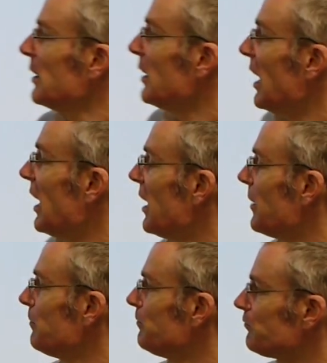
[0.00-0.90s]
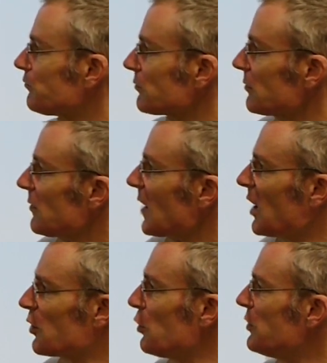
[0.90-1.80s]
And
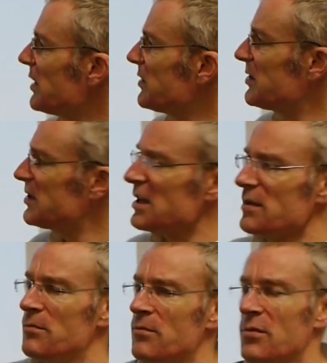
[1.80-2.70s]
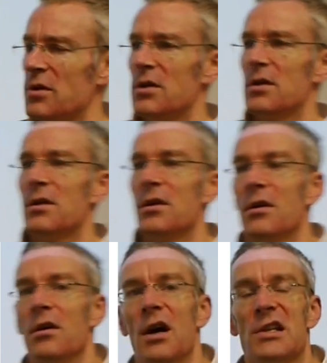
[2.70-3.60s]
coordinating the team,
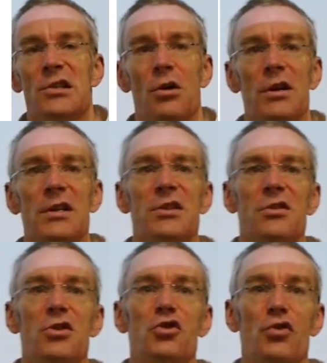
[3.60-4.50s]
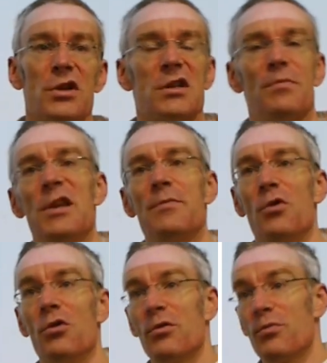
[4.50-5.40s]
as long as you trust the
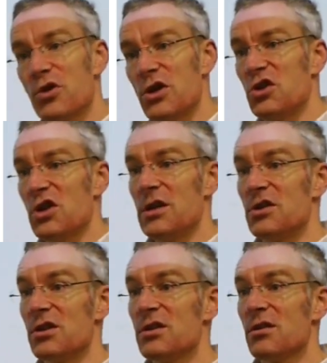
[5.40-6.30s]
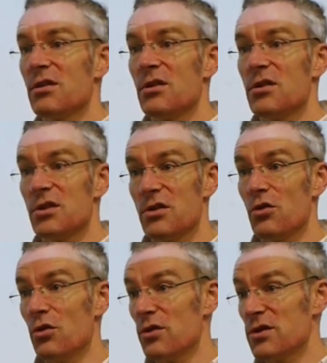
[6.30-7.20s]
people pushing changes to
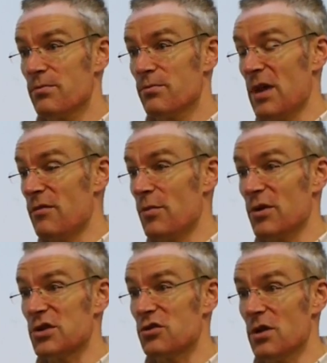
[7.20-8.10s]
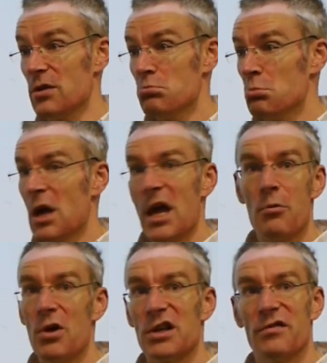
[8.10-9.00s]
your main repository, it
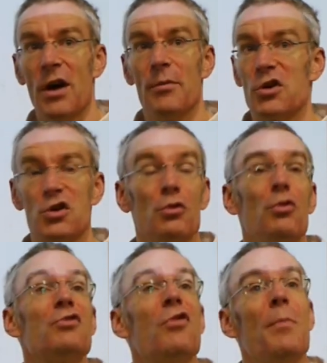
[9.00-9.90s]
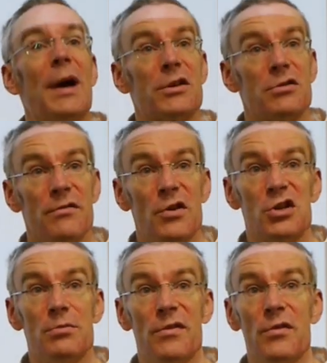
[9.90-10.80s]
works fine because you can always roll back to the
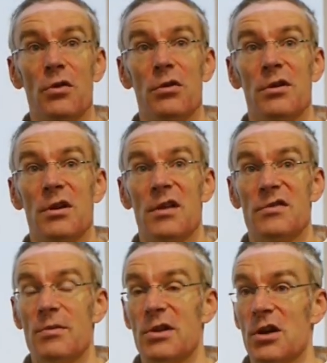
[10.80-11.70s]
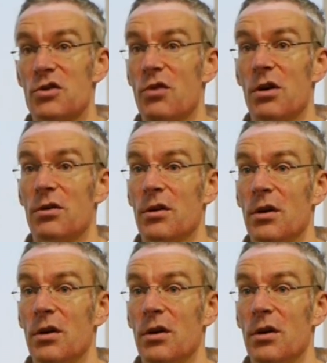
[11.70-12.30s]
version before if something goes wrong.